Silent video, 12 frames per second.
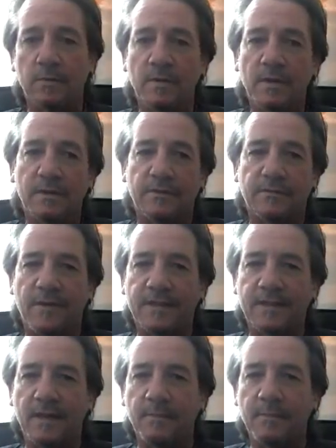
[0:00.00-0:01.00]
The fact that, I
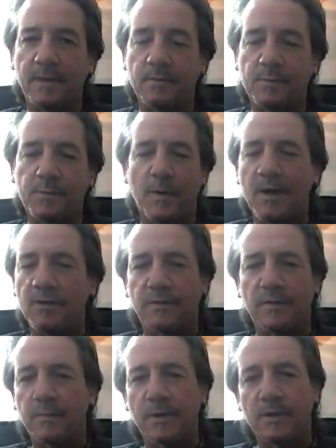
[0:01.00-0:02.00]
mean, I was proud of it
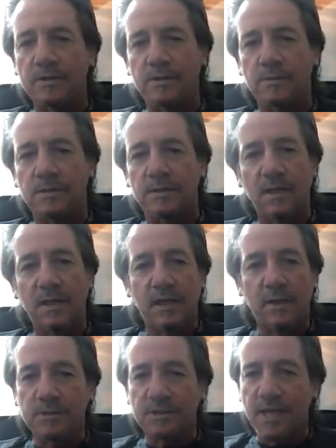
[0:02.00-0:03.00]
because it was
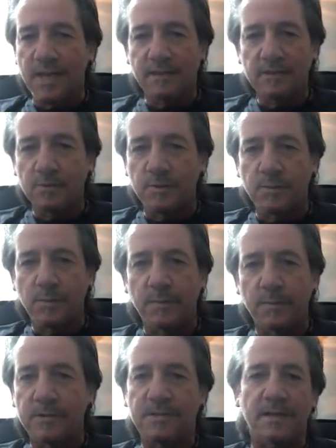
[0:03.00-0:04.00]
headers, which people said that.